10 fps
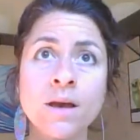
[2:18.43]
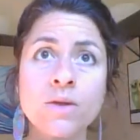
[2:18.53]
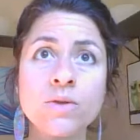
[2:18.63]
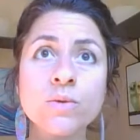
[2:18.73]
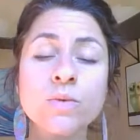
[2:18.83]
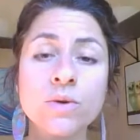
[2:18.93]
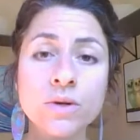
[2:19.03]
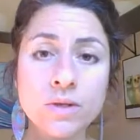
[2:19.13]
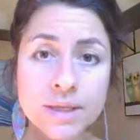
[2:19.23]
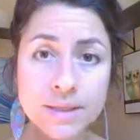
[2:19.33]
The
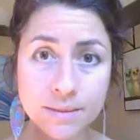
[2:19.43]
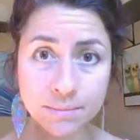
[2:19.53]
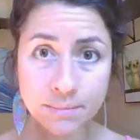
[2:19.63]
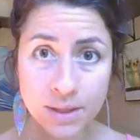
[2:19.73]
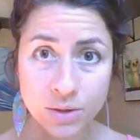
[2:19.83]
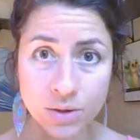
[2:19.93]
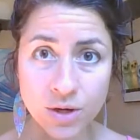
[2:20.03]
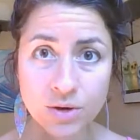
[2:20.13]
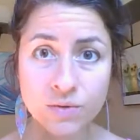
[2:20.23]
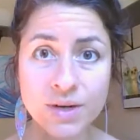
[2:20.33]
world is a mirror
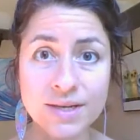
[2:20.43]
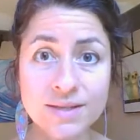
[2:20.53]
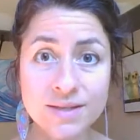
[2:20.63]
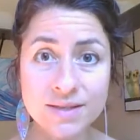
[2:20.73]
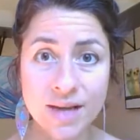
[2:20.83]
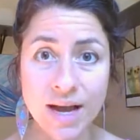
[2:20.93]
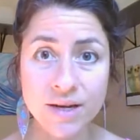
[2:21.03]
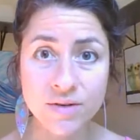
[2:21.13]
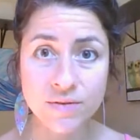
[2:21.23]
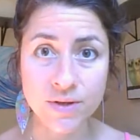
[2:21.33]
of what is inside
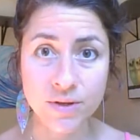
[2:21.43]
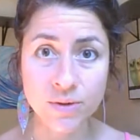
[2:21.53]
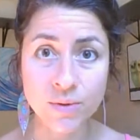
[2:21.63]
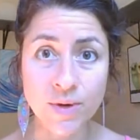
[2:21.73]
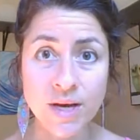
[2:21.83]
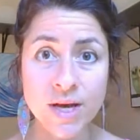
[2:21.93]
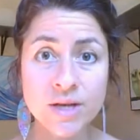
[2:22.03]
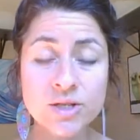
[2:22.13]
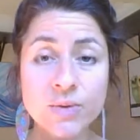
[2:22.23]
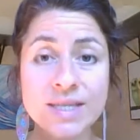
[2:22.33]
of you.
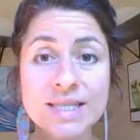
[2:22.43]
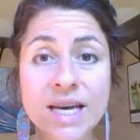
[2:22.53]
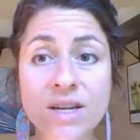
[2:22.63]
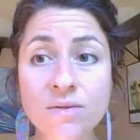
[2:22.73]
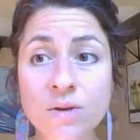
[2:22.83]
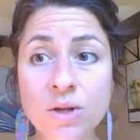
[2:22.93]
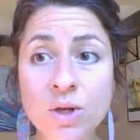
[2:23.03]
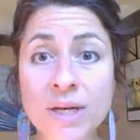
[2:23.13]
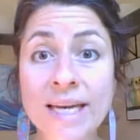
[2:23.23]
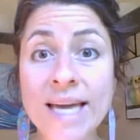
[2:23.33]
So instead of
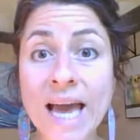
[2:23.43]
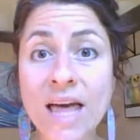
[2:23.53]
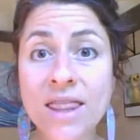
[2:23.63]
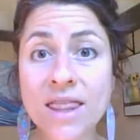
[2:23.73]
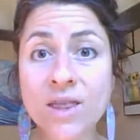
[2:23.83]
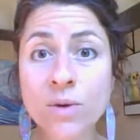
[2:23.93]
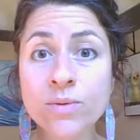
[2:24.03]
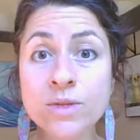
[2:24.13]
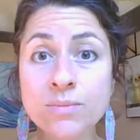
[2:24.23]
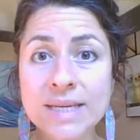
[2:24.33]
looking at
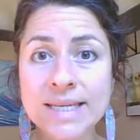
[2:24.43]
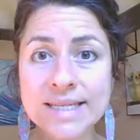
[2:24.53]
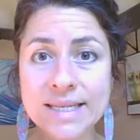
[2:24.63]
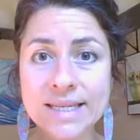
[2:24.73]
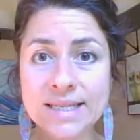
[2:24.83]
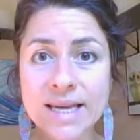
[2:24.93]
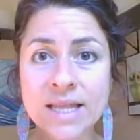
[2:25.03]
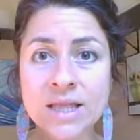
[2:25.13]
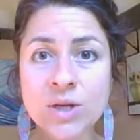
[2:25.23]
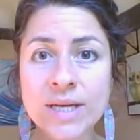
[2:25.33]
those pieces
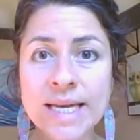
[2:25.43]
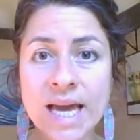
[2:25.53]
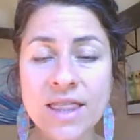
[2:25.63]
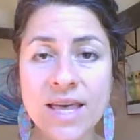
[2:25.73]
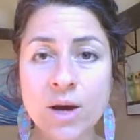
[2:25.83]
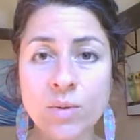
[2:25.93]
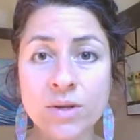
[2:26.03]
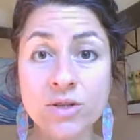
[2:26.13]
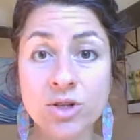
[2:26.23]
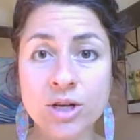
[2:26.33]
and looking at that
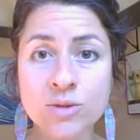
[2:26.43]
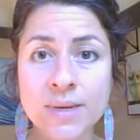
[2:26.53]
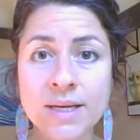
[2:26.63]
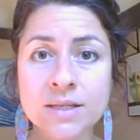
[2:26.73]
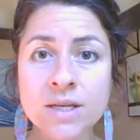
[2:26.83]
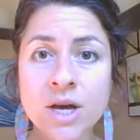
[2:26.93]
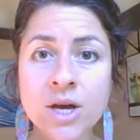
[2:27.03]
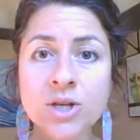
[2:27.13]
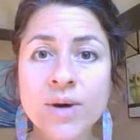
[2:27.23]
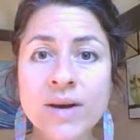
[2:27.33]
with judgment,
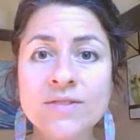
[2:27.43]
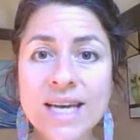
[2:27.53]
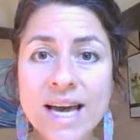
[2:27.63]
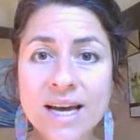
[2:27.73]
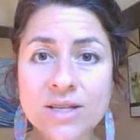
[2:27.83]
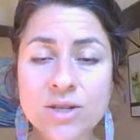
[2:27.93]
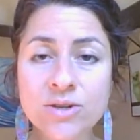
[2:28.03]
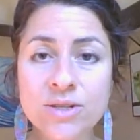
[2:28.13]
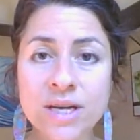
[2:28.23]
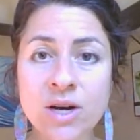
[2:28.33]
you have to ask
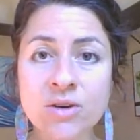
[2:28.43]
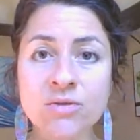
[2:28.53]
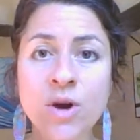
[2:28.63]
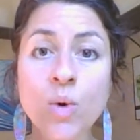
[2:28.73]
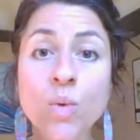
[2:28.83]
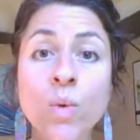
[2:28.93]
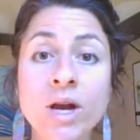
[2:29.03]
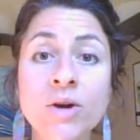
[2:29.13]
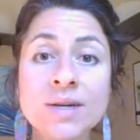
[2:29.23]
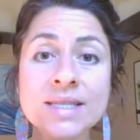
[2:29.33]
yourself,
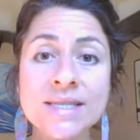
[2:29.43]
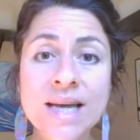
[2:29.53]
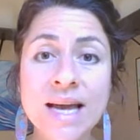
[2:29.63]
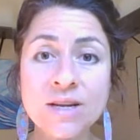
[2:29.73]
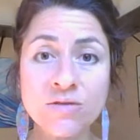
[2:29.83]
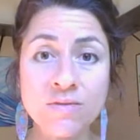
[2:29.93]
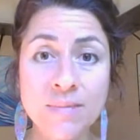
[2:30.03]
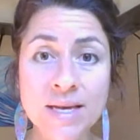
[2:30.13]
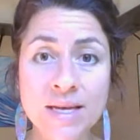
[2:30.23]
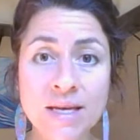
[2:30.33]
where inside of
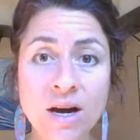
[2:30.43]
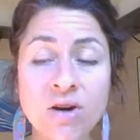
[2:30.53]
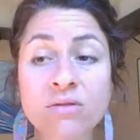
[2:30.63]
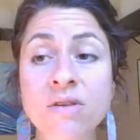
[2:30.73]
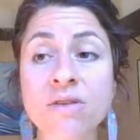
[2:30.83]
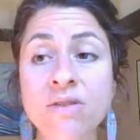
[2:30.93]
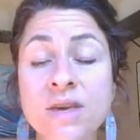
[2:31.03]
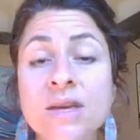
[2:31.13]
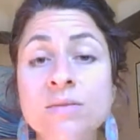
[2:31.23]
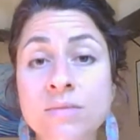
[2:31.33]
me are the
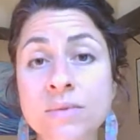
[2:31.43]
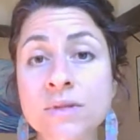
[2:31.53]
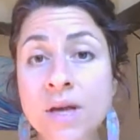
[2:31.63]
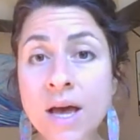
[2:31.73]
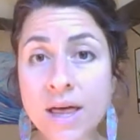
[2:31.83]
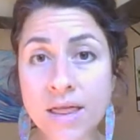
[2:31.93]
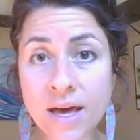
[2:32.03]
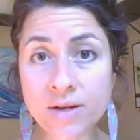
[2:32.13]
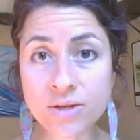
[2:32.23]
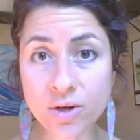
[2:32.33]
themes that
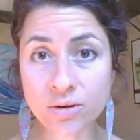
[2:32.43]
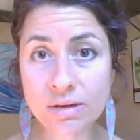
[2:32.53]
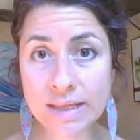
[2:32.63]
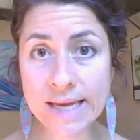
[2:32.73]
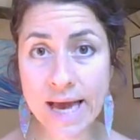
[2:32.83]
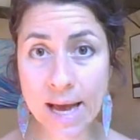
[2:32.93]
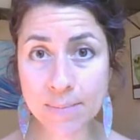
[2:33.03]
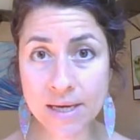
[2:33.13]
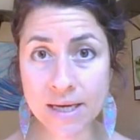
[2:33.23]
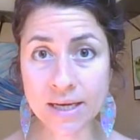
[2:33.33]
is currently
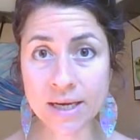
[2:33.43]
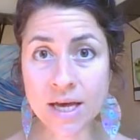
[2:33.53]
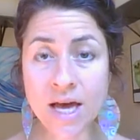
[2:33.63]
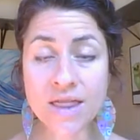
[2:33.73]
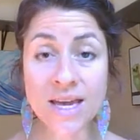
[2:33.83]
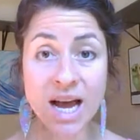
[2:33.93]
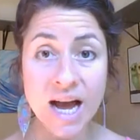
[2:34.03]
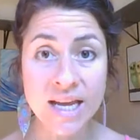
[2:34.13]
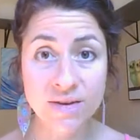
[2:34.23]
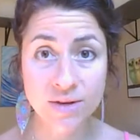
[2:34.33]
happening that
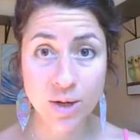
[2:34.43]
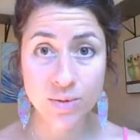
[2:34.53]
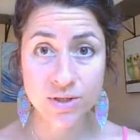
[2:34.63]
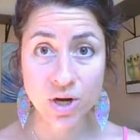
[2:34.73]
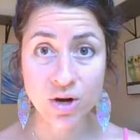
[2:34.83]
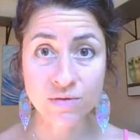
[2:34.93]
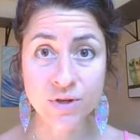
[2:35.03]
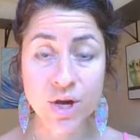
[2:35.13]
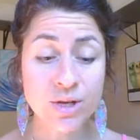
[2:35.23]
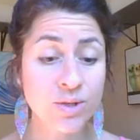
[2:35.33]
I have not resolved?
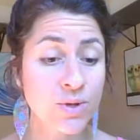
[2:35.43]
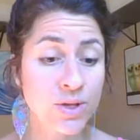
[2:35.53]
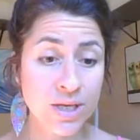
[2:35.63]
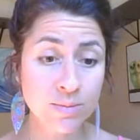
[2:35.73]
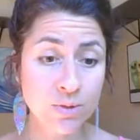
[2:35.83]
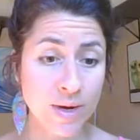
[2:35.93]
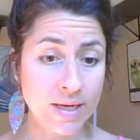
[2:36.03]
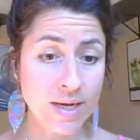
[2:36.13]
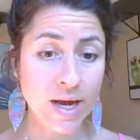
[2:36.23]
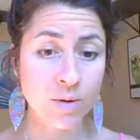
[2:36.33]
So the themes
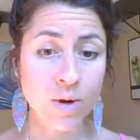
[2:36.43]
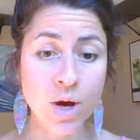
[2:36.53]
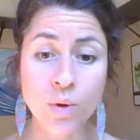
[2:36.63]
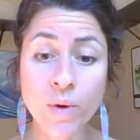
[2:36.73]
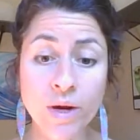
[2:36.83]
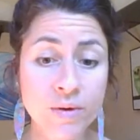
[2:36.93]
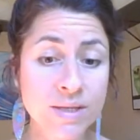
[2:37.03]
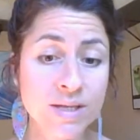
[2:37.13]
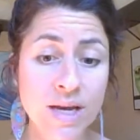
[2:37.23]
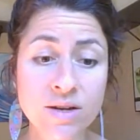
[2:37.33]
right now, where
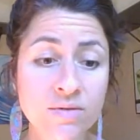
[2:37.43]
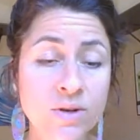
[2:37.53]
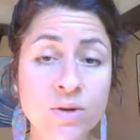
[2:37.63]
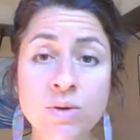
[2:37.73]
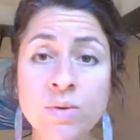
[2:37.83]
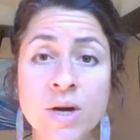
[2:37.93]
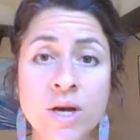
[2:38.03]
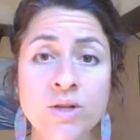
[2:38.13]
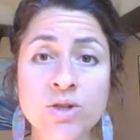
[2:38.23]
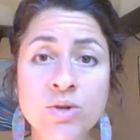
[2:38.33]
inside of you
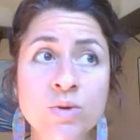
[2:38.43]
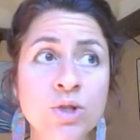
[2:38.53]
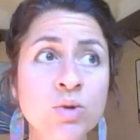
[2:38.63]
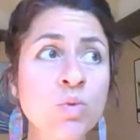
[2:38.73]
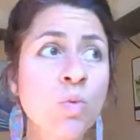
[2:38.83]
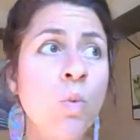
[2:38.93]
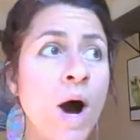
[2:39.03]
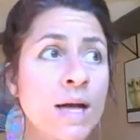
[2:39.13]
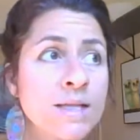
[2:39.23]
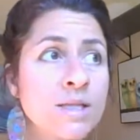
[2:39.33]
do you
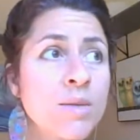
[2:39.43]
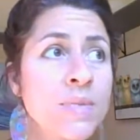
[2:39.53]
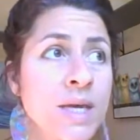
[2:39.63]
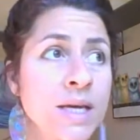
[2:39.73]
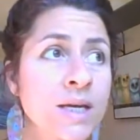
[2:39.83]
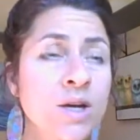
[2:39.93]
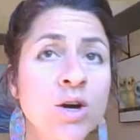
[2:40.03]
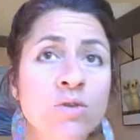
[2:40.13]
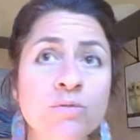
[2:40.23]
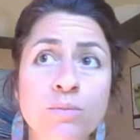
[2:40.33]
want something
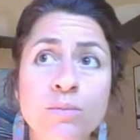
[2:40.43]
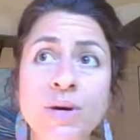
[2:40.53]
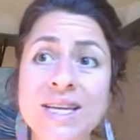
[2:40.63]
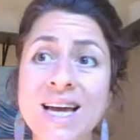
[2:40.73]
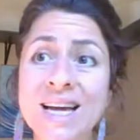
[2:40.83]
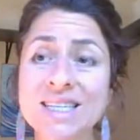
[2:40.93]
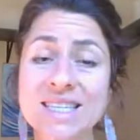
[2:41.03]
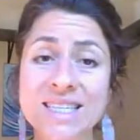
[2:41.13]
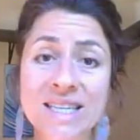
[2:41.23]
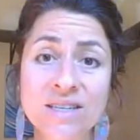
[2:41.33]
but not
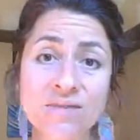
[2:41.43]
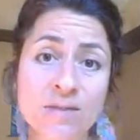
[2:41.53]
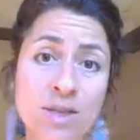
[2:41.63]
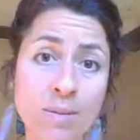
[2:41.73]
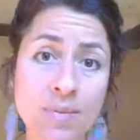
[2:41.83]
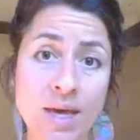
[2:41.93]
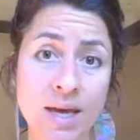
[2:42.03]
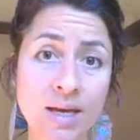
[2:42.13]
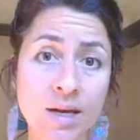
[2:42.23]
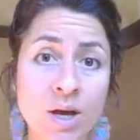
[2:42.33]
give
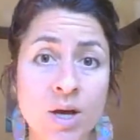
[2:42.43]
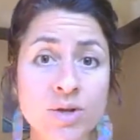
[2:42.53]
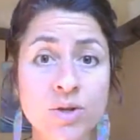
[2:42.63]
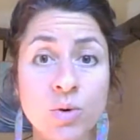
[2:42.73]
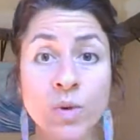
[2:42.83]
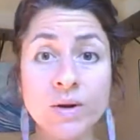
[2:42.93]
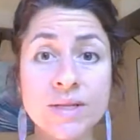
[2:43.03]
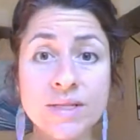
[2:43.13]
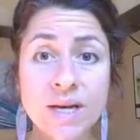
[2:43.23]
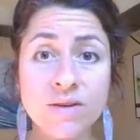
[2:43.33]
something? So where
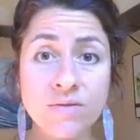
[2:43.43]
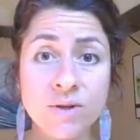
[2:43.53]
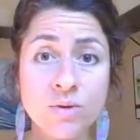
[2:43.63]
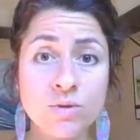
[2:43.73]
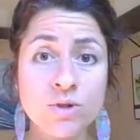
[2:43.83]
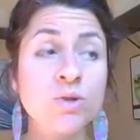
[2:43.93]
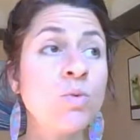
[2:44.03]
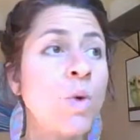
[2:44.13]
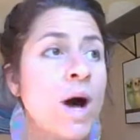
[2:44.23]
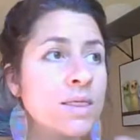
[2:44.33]
inside of you do you
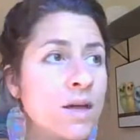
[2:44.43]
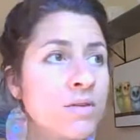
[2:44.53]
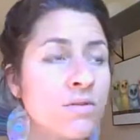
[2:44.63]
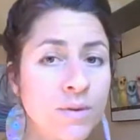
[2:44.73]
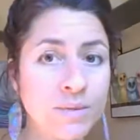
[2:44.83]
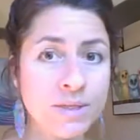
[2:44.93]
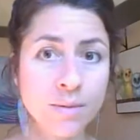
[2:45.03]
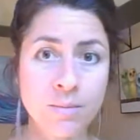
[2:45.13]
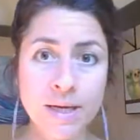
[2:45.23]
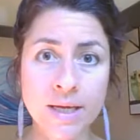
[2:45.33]
want love from
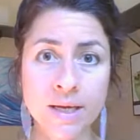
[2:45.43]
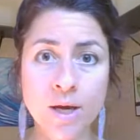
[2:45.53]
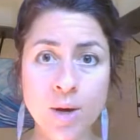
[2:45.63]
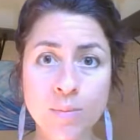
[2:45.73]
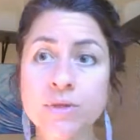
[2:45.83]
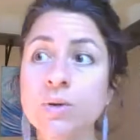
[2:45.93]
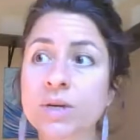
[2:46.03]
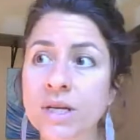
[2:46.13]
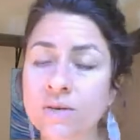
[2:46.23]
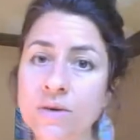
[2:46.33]
somebody but
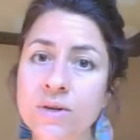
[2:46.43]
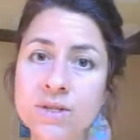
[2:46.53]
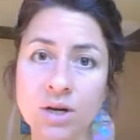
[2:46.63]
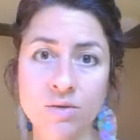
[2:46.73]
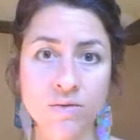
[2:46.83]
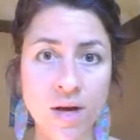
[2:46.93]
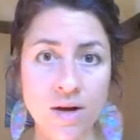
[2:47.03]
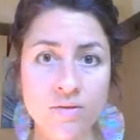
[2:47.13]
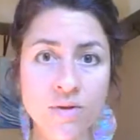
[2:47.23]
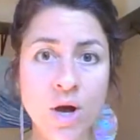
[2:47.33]
don't give yourself
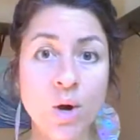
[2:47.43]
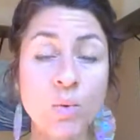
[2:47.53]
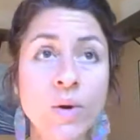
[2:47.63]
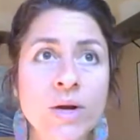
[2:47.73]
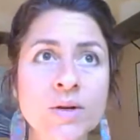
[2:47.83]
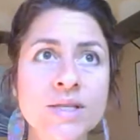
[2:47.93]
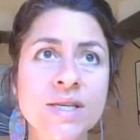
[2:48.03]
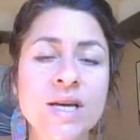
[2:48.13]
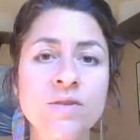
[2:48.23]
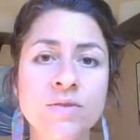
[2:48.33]
love? Where
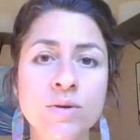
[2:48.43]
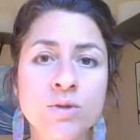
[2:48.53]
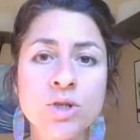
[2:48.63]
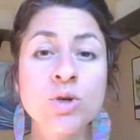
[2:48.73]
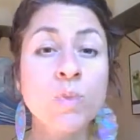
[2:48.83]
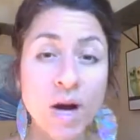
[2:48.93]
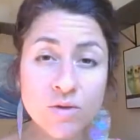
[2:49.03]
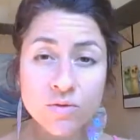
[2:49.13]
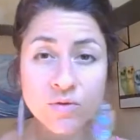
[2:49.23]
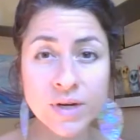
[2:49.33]
inside of you do you want
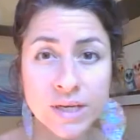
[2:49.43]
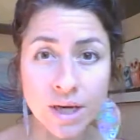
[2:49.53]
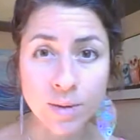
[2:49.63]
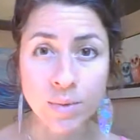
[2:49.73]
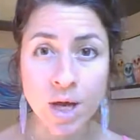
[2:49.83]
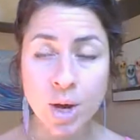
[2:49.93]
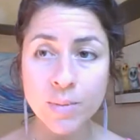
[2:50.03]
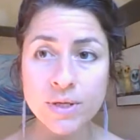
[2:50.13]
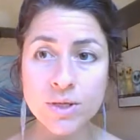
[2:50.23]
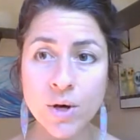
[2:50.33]
freedom
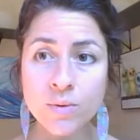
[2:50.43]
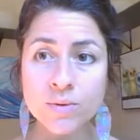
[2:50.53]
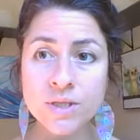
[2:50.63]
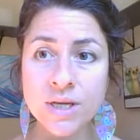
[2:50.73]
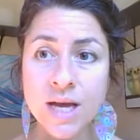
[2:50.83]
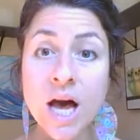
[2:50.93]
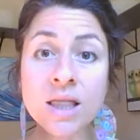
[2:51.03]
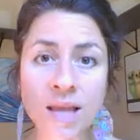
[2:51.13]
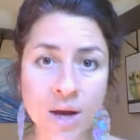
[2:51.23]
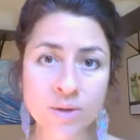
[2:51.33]
but don't
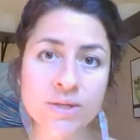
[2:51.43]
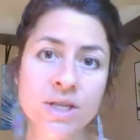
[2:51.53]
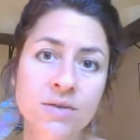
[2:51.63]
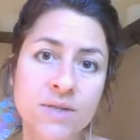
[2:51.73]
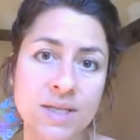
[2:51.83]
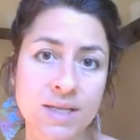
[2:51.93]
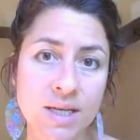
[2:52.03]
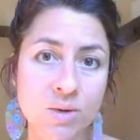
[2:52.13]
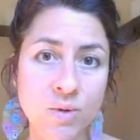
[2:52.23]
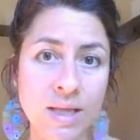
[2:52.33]
allow yourself to sit
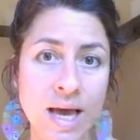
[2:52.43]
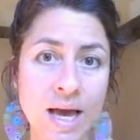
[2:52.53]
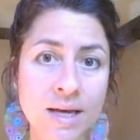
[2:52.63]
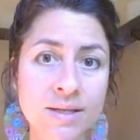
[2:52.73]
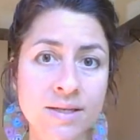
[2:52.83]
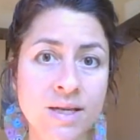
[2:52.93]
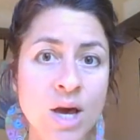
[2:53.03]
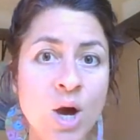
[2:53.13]
and relax?